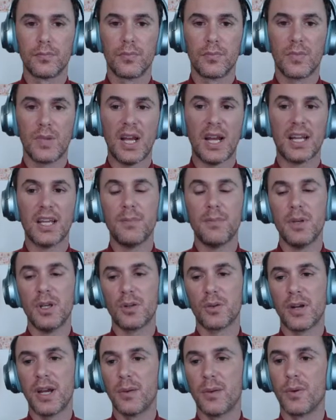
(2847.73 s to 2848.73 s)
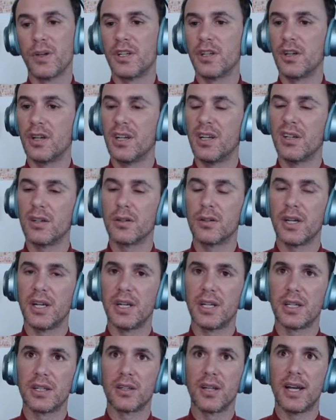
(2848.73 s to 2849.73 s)
That could be great when you're
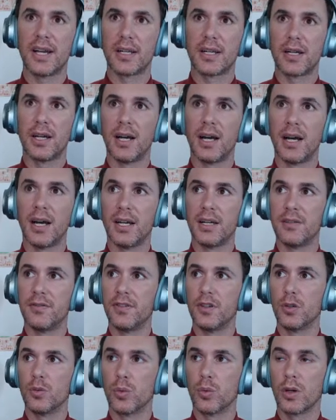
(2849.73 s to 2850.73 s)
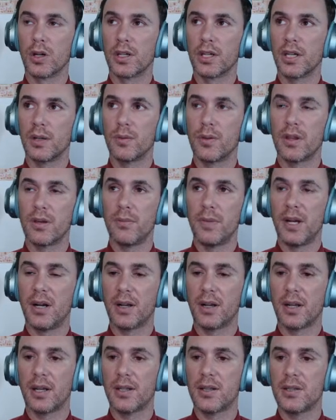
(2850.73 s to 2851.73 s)
integrating, like if you're working with
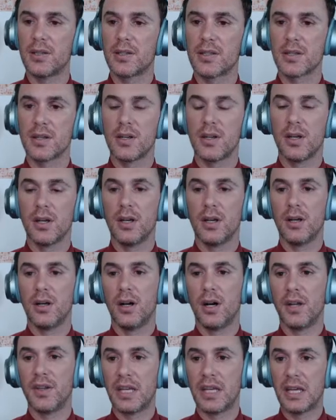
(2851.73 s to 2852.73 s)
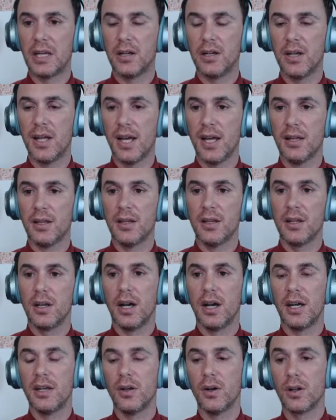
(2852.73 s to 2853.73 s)
Americans on the internet.
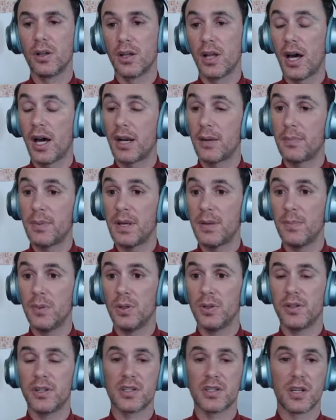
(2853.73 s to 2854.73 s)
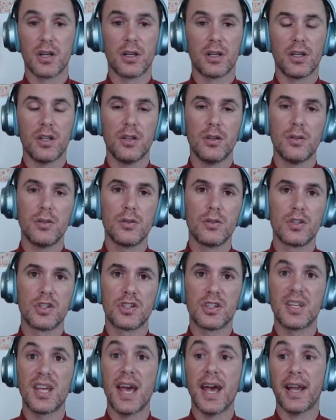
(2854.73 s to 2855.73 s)
I know a lot of people, there's a huge
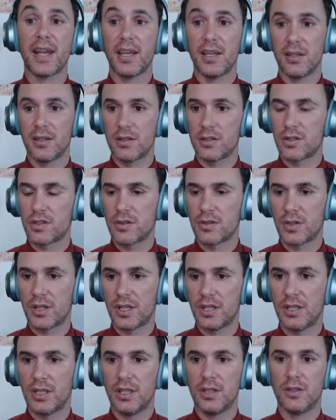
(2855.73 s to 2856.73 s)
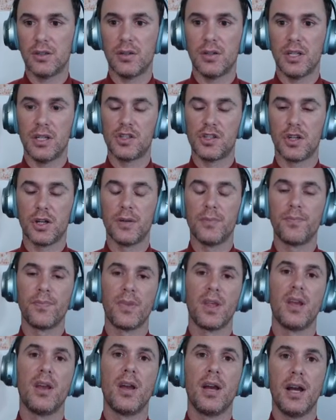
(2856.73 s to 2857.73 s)
tech industry in Indonesia.
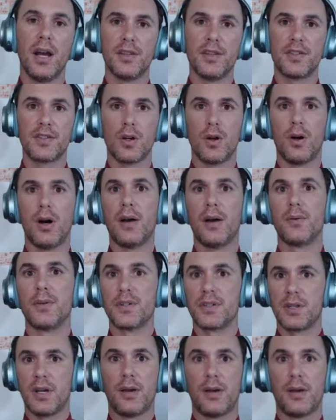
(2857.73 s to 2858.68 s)
And so I was